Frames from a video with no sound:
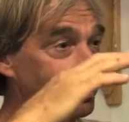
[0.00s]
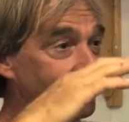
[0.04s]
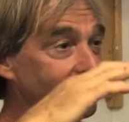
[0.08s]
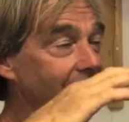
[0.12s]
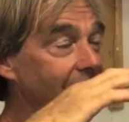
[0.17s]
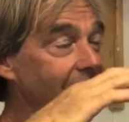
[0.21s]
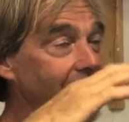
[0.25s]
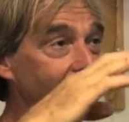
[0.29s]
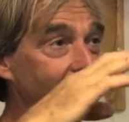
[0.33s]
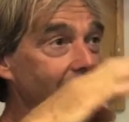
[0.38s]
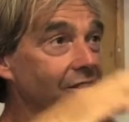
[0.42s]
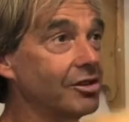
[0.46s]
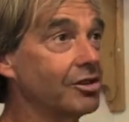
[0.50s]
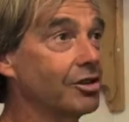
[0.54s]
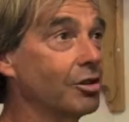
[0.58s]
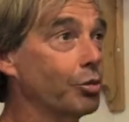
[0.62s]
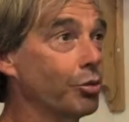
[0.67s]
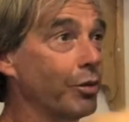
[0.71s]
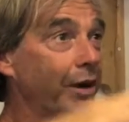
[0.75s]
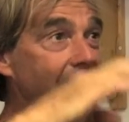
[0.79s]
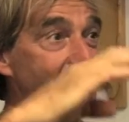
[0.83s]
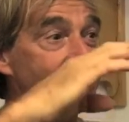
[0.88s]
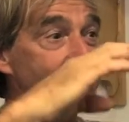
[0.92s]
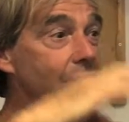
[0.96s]
the
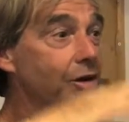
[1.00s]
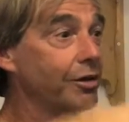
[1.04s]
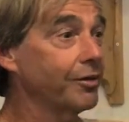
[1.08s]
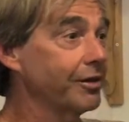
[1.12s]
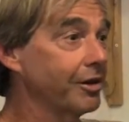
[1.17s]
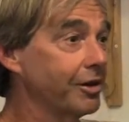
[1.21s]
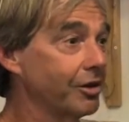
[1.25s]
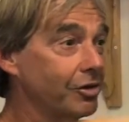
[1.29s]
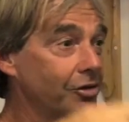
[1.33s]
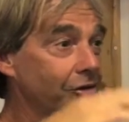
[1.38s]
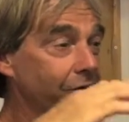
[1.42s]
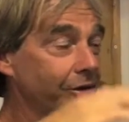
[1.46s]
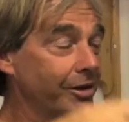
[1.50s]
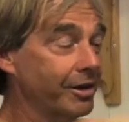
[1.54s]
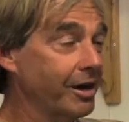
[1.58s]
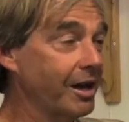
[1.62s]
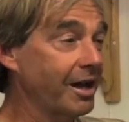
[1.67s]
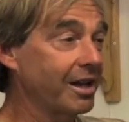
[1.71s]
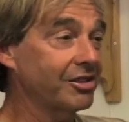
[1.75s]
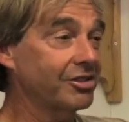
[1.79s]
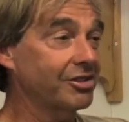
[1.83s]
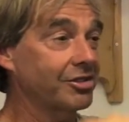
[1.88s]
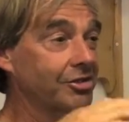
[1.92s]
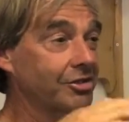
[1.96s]
ratio of the nutrient
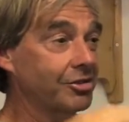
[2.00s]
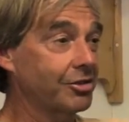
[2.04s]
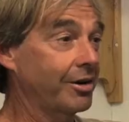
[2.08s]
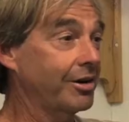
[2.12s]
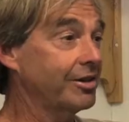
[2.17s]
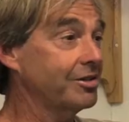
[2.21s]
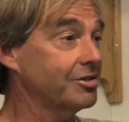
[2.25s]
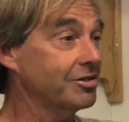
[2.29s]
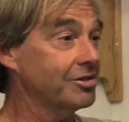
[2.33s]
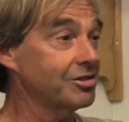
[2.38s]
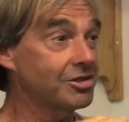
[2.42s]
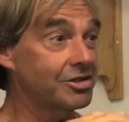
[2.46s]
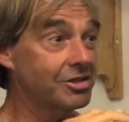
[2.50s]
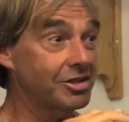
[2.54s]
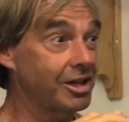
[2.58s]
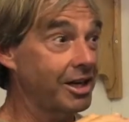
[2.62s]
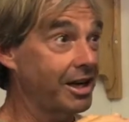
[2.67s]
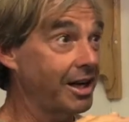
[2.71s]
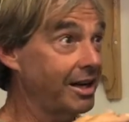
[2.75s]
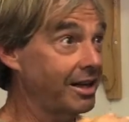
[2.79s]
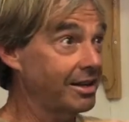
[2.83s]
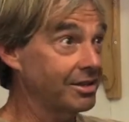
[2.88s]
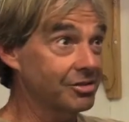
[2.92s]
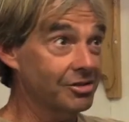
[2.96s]
concentrations
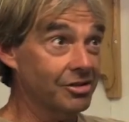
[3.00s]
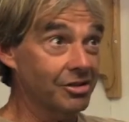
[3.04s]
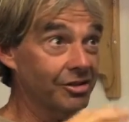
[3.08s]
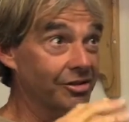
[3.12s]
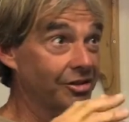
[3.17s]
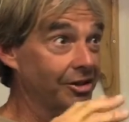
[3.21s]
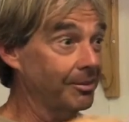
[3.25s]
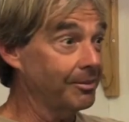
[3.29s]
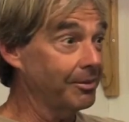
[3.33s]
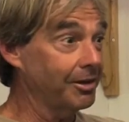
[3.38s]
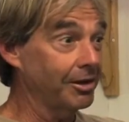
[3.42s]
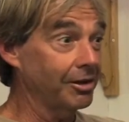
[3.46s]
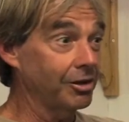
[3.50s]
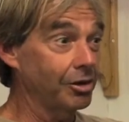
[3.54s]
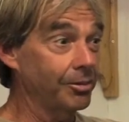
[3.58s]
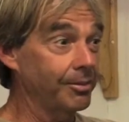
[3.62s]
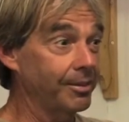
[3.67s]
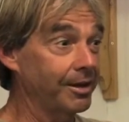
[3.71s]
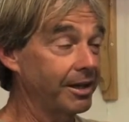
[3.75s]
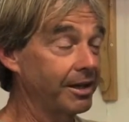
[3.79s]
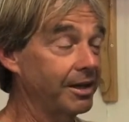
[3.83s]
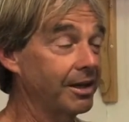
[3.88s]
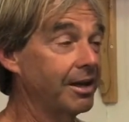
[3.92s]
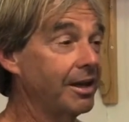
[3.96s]
changed or something a little
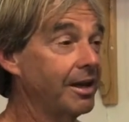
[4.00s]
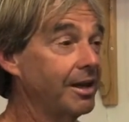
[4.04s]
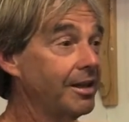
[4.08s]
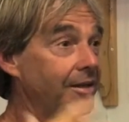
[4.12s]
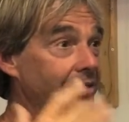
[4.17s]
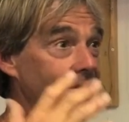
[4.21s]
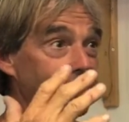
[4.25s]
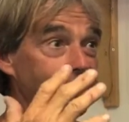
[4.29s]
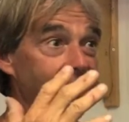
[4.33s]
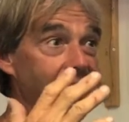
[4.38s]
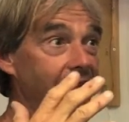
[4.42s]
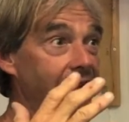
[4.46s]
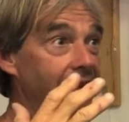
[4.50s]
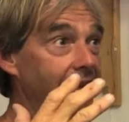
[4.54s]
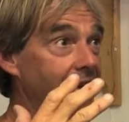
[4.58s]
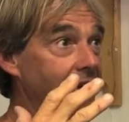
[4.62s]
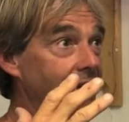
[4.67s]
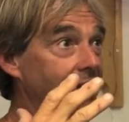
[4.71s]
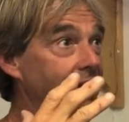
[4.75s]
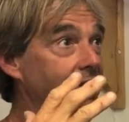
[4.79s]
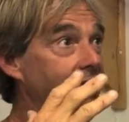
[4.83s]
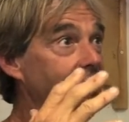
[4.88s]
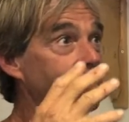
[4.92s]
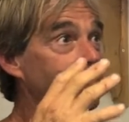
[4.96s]
bit,
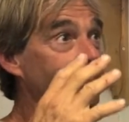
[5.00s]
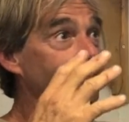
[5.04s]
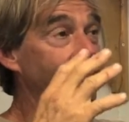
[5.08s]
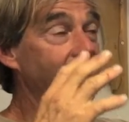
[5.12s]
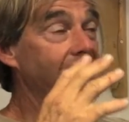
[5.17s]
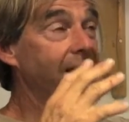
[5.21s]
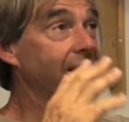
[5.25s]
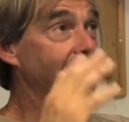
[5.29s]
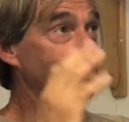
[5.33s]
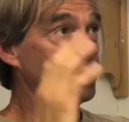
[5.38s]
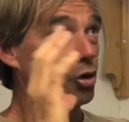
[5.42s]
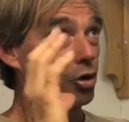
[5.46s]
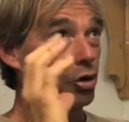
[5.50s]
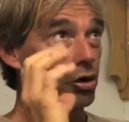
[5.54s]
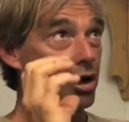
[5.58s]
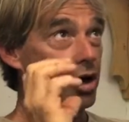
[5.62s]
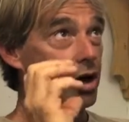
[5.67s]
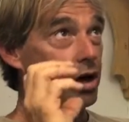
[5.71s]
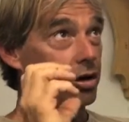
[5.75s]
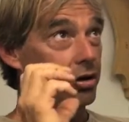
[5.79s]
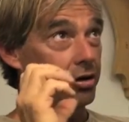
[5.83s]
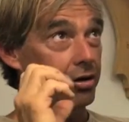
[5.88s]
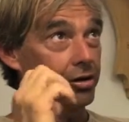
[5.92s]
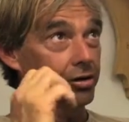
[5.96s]
then they can no
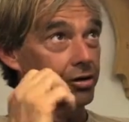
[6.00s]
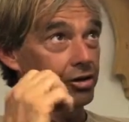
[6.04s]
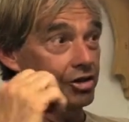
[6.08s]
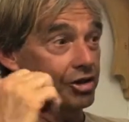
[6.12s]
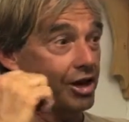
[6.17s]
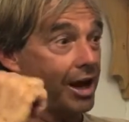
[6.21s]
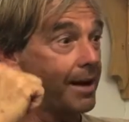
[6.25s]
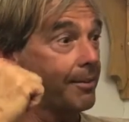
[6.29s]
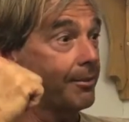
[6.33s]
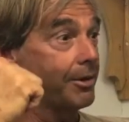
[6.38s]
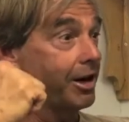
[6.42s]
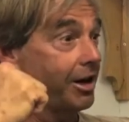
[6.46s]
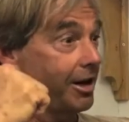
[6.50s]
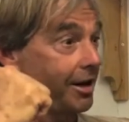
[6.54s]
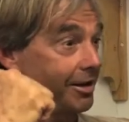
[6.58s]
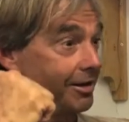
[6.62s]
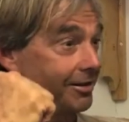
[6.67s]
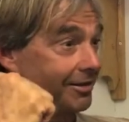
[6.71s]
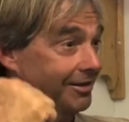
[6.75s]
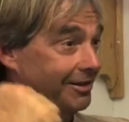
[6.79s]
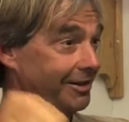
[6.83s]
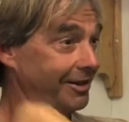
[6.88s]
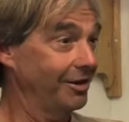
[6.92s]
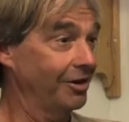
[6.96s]
longer dominate.
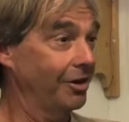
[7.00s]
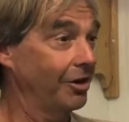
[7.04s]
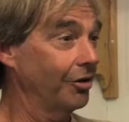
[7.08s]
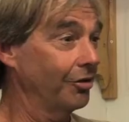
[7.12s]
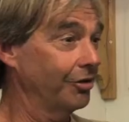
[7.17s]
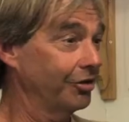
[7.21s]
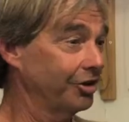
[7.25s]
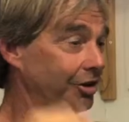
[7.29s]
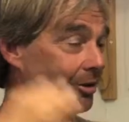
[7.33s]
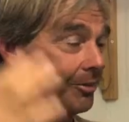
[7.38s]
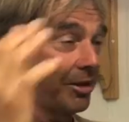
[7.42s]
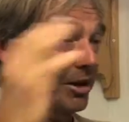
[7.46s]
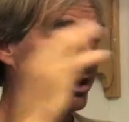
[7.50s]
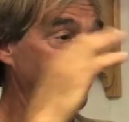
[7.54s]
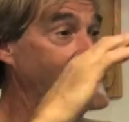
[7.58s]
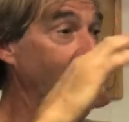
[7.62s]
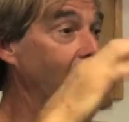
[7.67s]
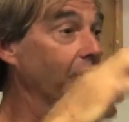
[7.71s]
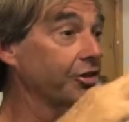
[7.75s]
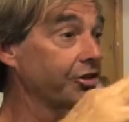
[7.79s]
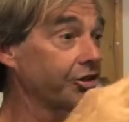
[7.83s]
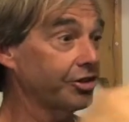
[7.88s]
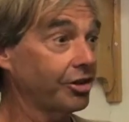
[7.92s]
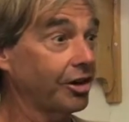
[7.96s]
You know, something
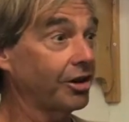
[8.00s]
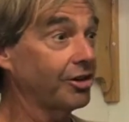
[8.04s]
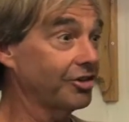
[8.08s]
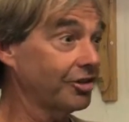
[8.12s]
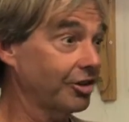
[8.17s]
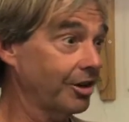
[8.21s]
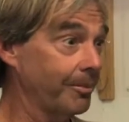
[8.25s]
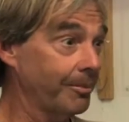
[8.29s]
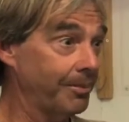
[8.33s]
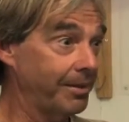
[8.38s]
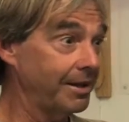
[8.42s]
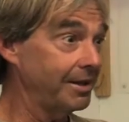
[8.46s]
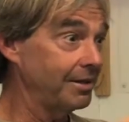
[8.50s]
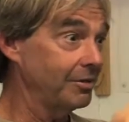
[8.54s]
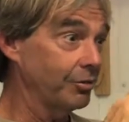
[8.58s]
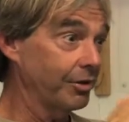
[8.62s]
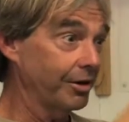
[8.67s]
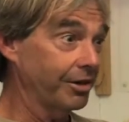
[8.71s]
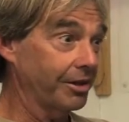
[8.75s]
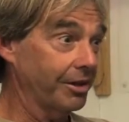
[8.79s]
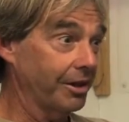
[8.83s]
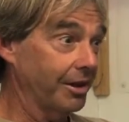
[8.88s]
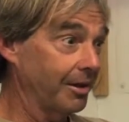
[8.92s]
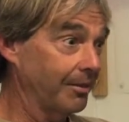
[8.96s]
else starts competing
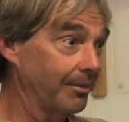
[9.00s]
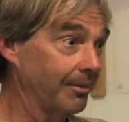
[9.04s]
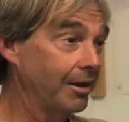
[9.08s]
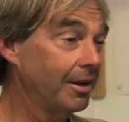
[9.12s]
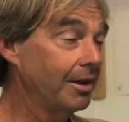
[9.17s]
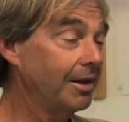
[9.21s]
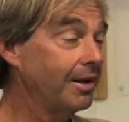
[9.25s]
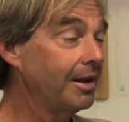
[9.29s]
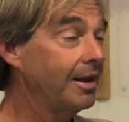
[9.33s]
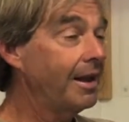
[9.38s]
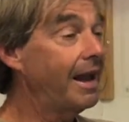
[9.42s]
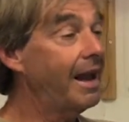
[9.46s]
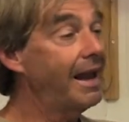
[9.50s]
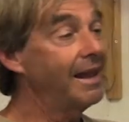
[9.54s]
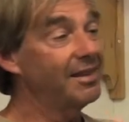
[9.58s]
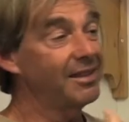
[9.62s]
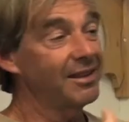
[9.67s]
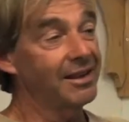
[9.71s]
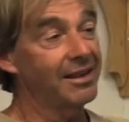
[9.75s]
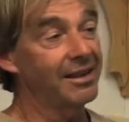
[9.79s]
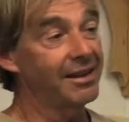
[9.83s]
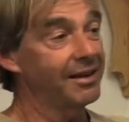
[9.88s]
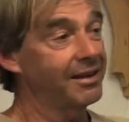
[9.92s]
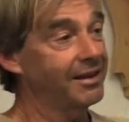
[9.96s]
with them, and
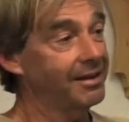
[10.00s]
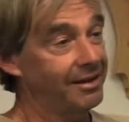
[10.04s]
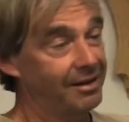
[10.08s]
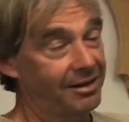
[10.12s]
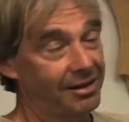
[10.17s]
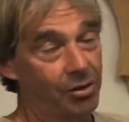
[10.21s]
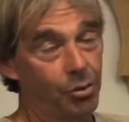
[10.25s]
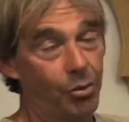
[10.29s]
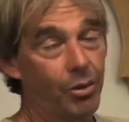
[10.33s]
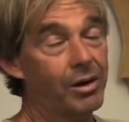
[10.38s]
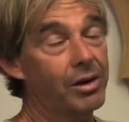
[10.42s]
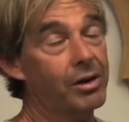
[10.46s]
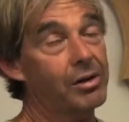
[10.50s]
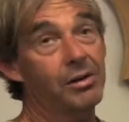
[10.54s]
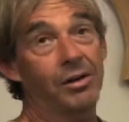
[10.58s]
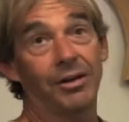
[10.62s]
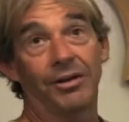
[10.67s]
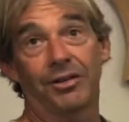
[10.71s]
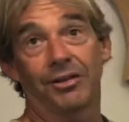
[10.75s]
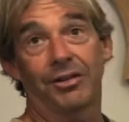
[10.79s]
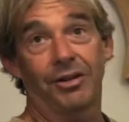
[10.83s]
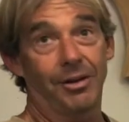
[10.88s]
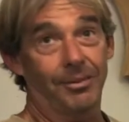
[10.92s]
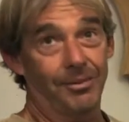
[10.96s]
then the water
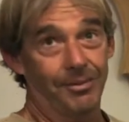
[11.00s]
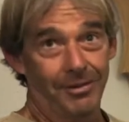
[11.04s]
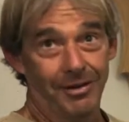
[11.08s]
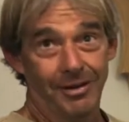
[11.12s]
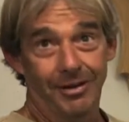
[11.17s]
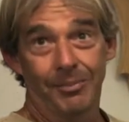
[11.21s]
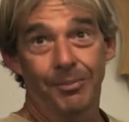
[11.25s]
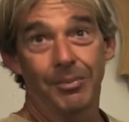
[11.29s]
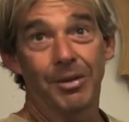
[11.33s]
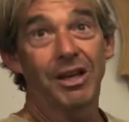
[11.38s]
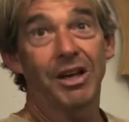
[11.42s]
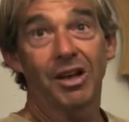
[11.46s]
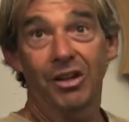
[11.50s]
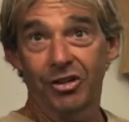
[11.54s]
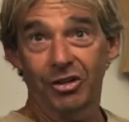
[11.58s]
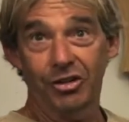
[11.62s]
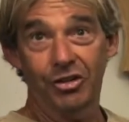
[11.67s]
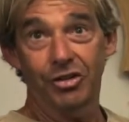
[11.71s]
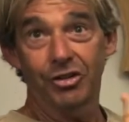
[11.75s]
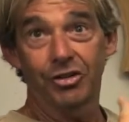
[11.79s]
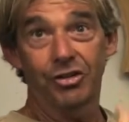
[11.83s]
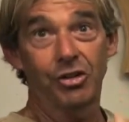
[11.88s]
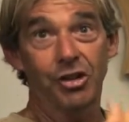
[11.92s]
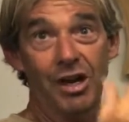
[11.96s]
clears up
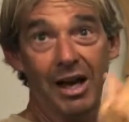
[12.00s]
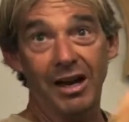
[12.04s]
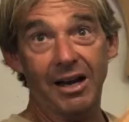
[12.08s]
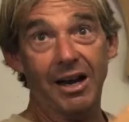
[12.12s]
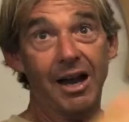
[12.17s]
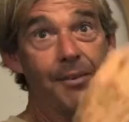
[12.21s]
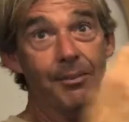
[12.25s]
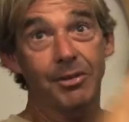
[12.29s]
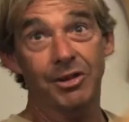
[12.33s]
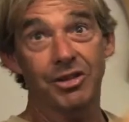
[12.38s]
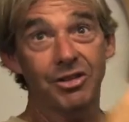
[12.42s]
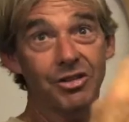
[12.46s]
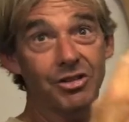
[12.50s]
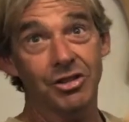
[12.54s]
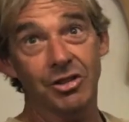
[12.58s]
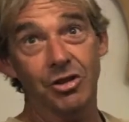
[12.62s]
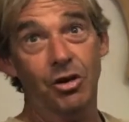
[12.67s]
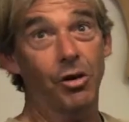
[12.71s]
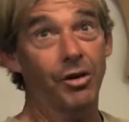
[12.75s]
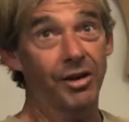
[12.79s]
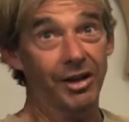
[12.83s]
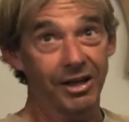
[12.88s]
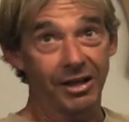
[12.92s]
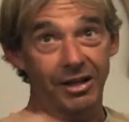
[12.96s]
because you got competition
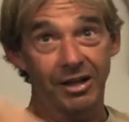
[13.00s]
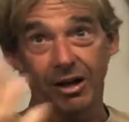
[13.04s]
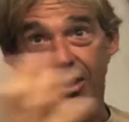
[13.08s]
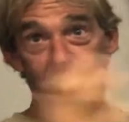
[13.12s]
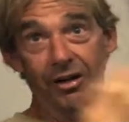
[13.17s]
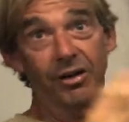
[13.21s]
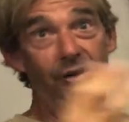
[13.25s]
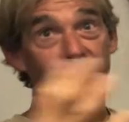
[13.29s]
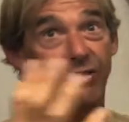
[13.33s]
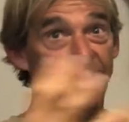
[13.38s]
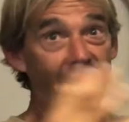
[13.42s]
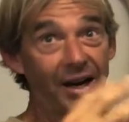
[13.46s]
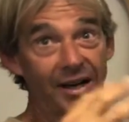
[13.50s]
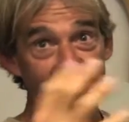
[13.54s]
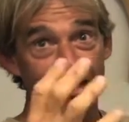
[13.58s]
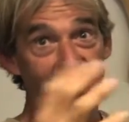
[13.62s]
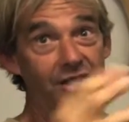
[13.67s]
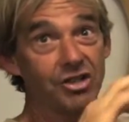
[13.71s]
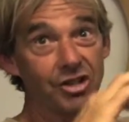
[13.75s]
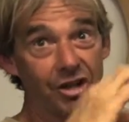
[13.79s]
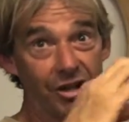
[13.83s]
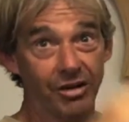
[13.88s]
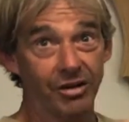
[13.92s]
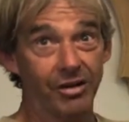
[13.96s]
going in there, and they're fighting
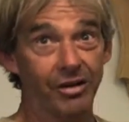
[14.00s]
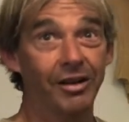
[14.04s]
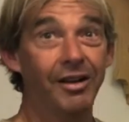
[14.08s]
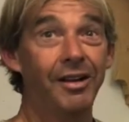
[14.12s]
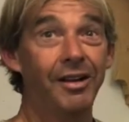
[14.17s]
each other.